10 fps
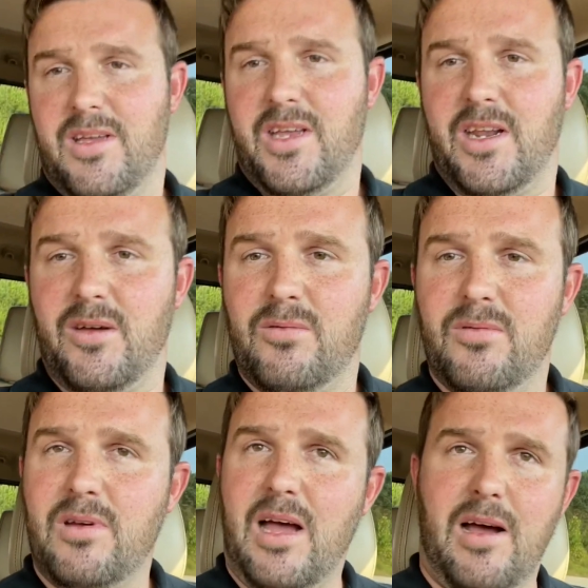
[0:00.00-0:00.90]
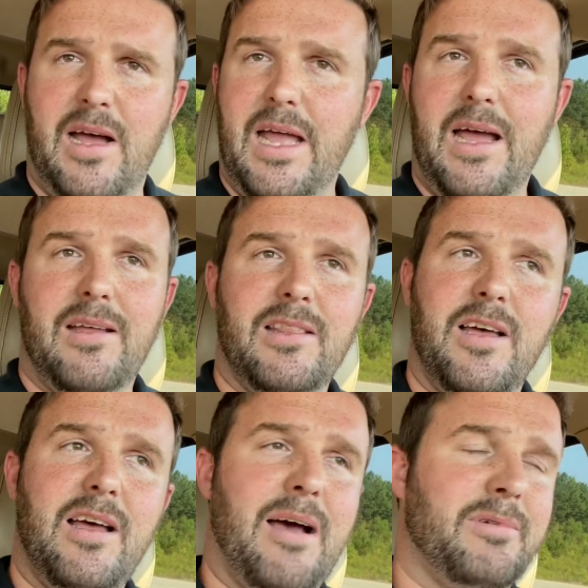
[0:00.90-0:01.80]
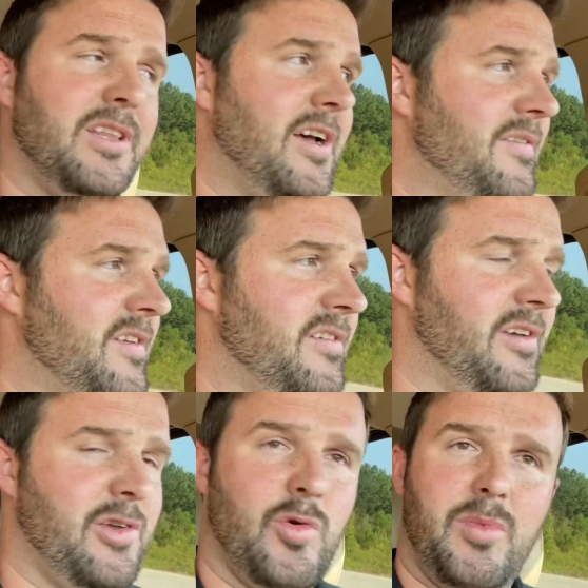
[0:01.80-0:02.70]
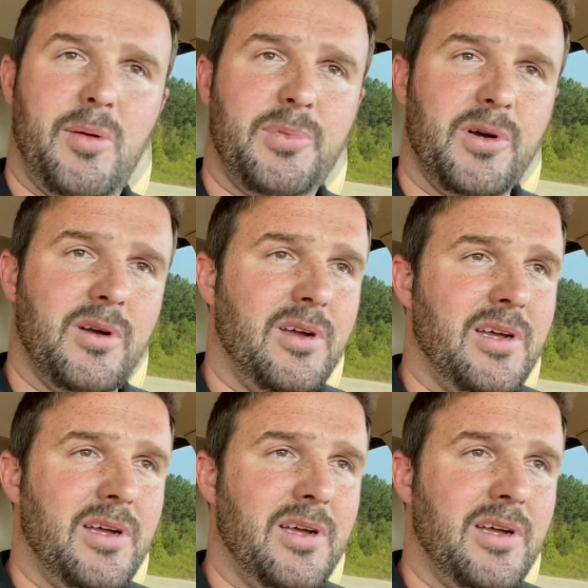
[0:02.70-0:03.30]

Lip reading: you know, I would love to sell you a bumper,